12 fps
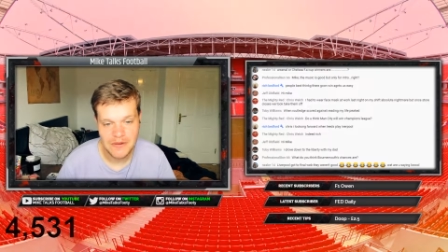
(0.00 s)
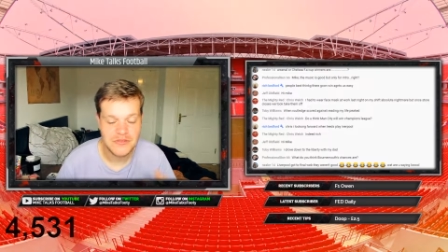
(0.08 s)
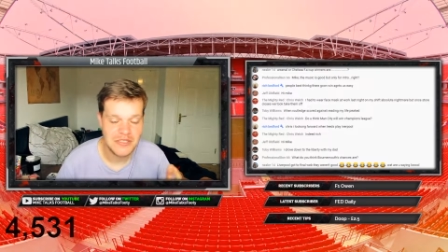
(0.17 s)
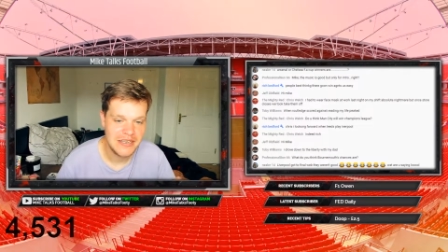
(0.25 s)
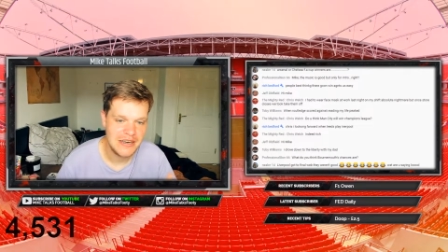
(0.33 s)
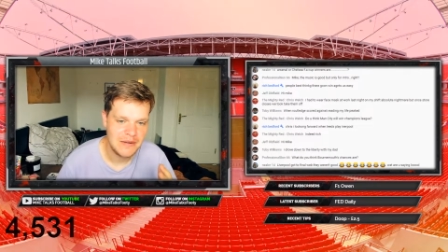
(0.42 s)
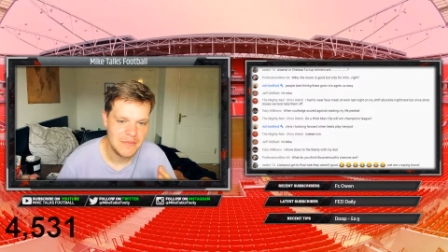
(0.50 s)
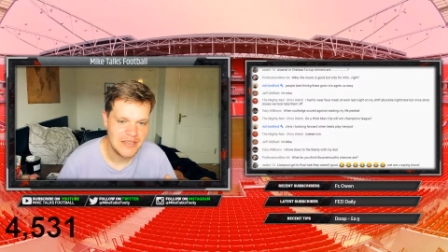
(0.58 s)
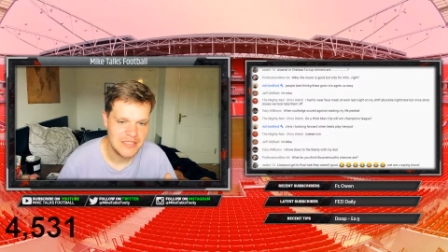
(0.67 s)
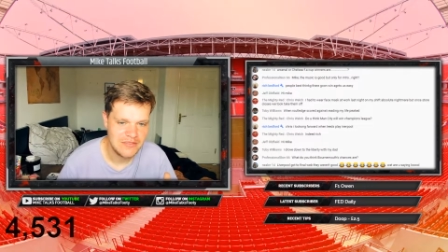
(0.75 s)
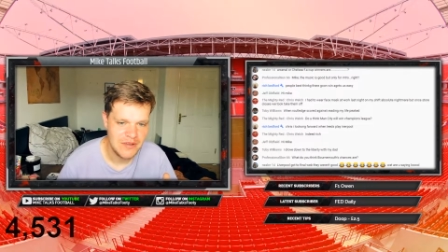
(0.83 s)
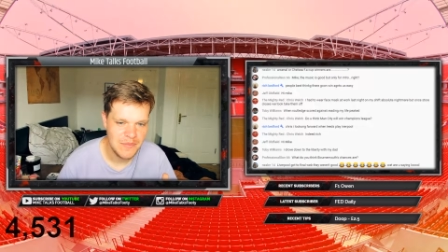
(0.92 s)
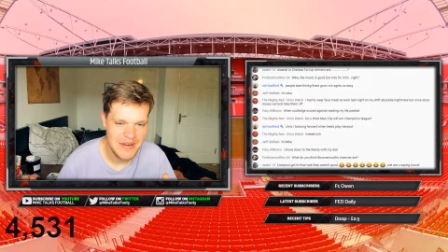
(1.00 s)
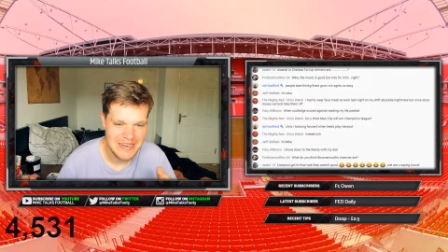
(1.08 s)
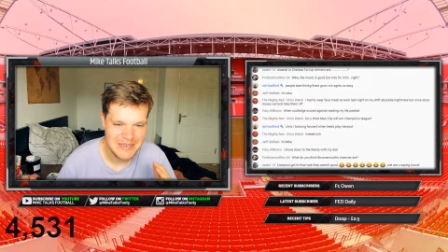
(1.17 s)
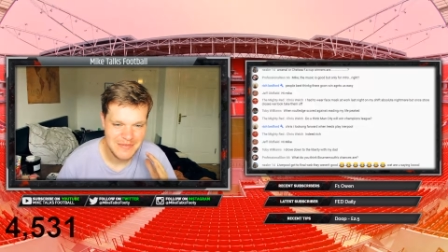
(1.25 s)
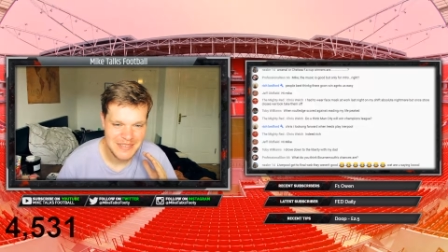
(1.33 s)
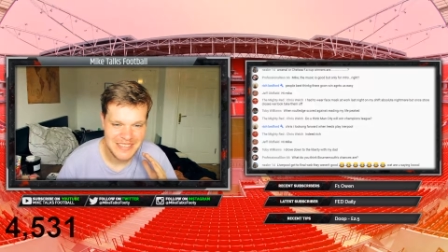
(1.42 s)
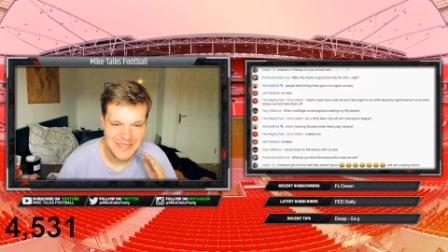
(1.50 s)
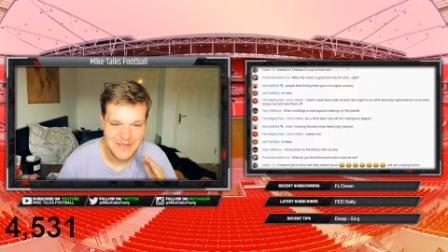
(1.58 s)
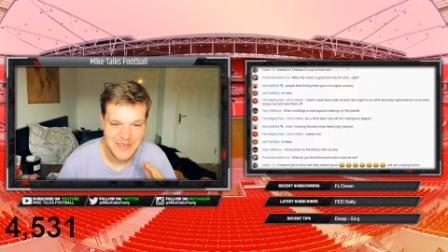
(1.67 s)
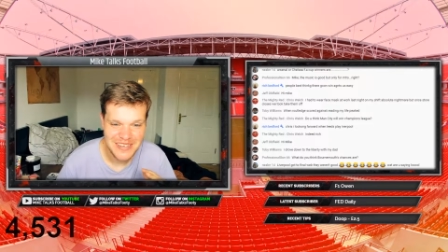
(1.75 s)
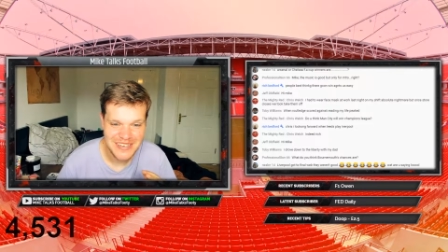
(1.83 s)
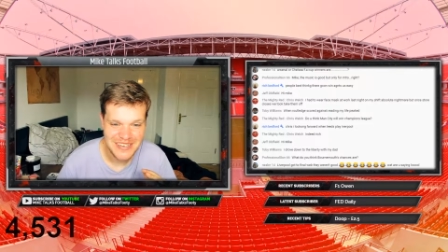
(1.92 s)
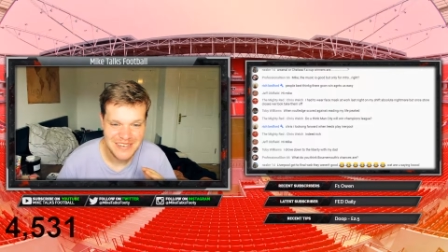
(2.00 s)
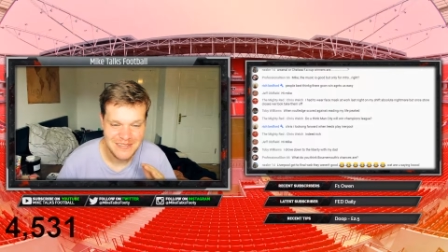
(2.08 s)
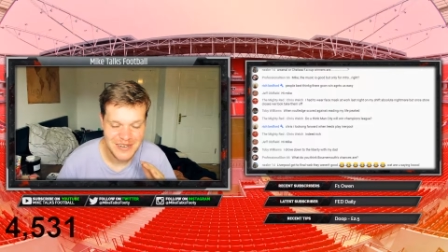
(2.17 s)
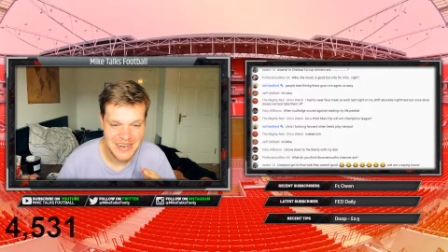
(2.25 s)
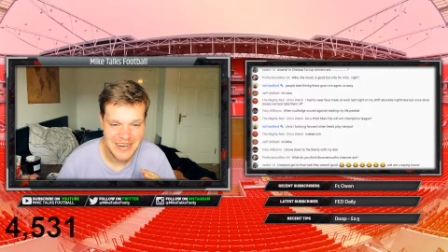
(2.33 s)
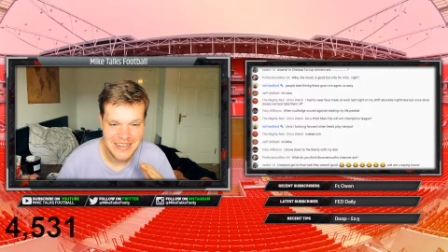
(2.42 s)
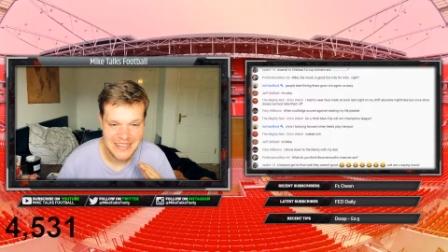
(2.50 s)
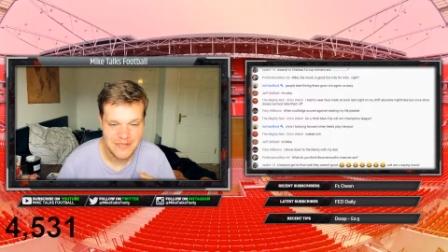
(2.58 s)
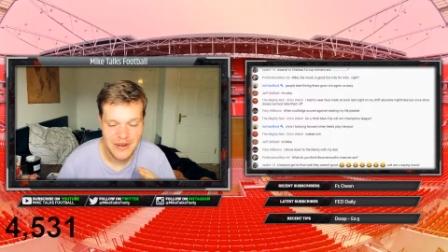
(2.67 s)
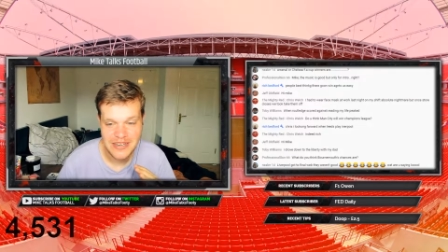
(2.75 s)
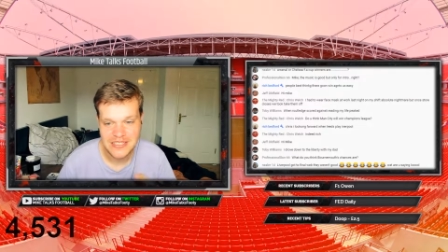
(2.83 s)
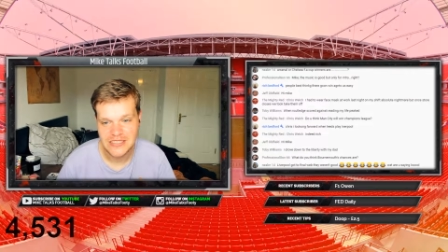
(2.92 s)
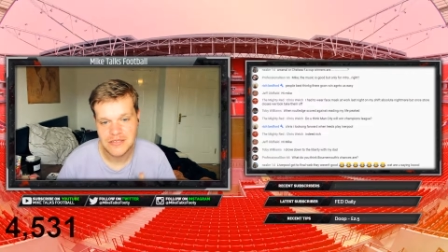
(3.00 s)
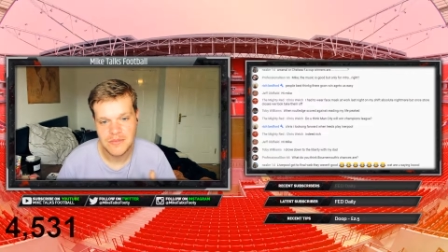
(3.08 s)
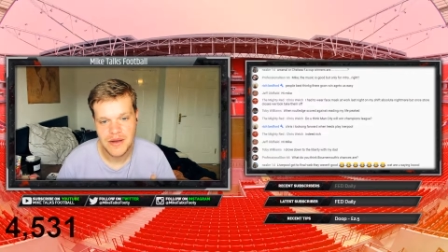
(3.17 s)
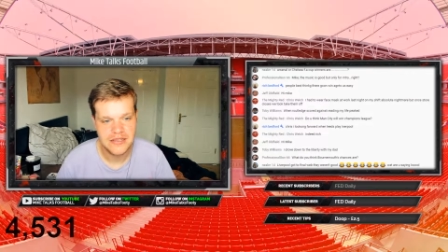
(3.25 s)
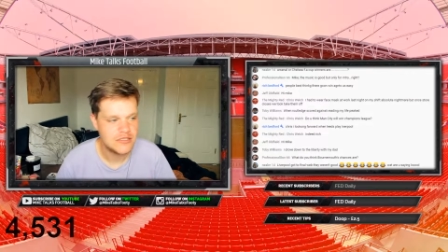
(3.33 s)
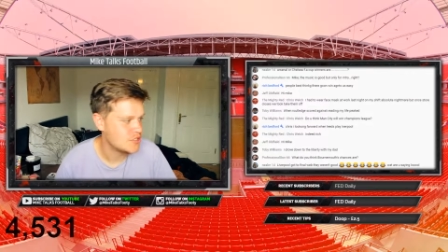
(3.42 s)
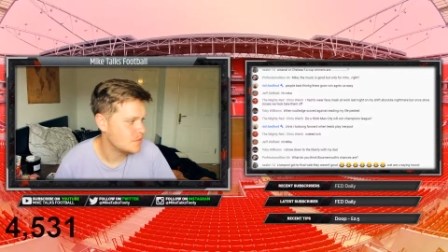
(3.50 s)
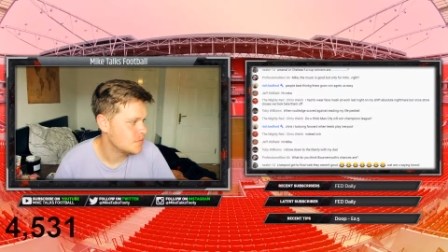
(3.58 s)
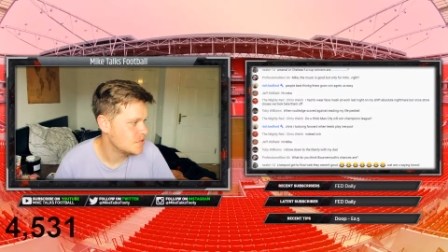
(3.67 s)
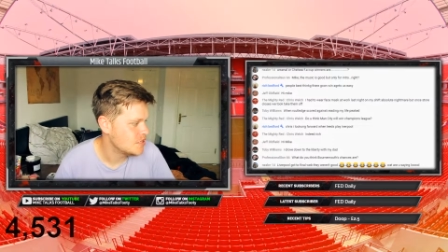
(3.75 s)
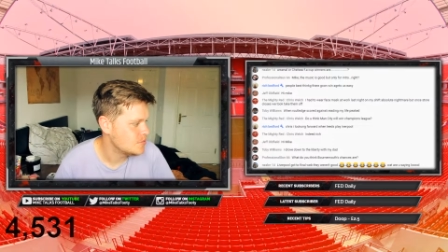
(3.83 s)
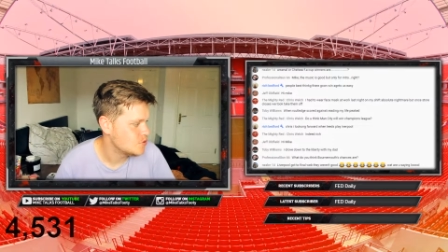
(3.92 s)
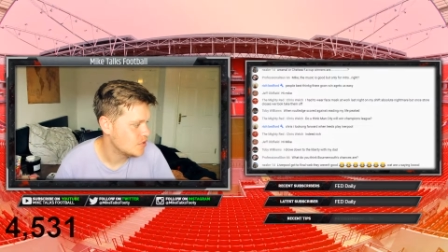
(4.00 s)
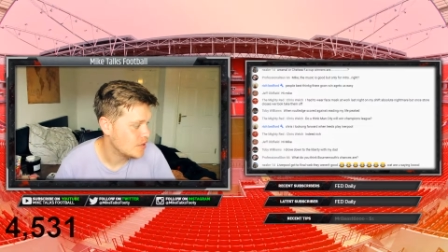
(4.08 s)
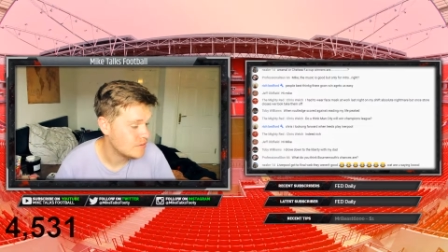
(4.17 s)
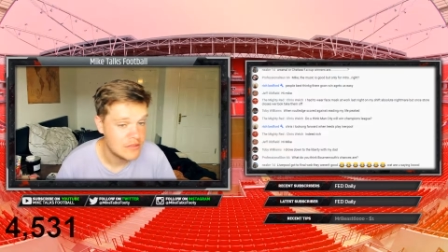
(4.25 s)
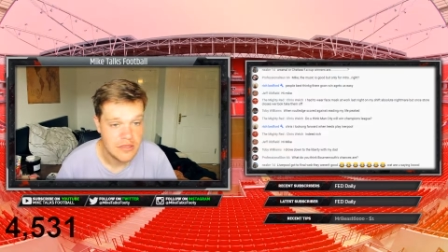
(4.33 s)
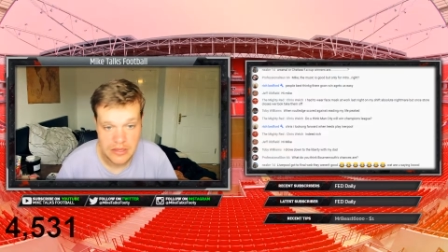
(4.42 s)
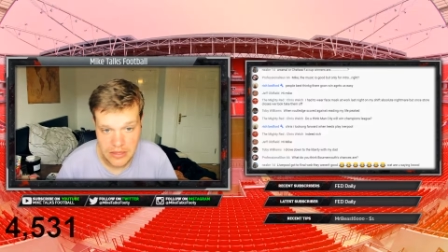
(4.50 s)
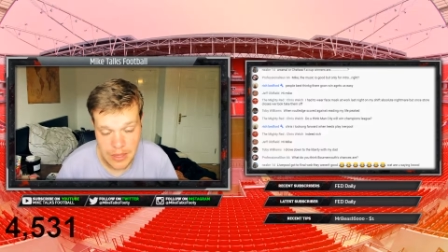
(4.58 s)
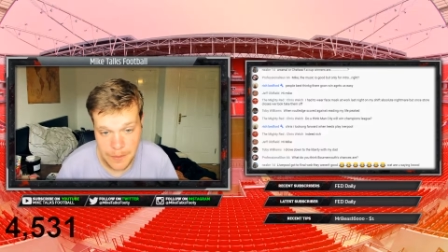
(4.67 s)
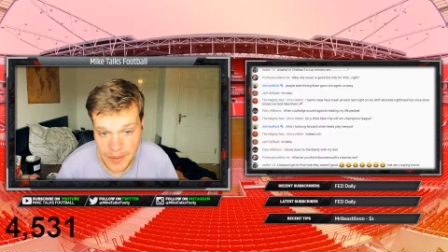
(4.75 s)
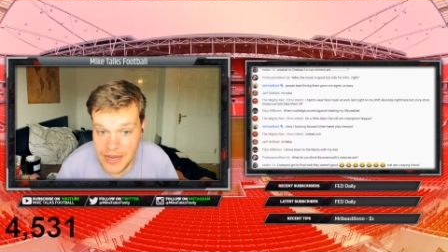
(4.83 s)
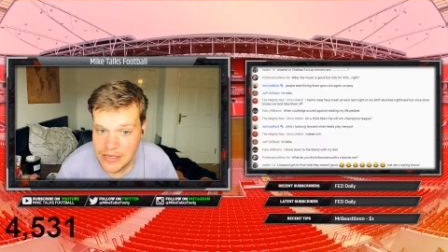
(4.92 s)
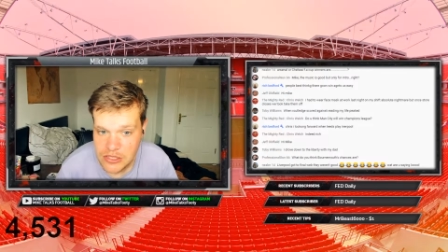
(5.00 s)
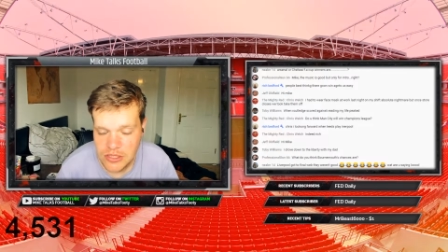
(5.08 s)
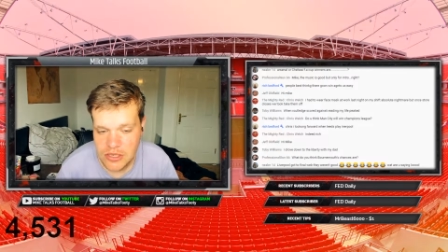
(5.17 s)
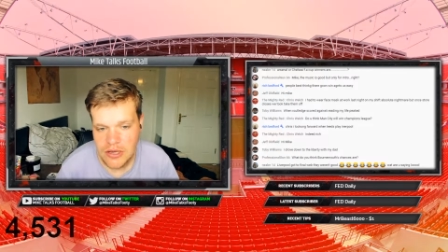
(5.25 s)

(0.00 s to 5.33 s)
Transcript: Obviously he had a massive impact, but they weren't really at the races compared to some of the teams that they beat.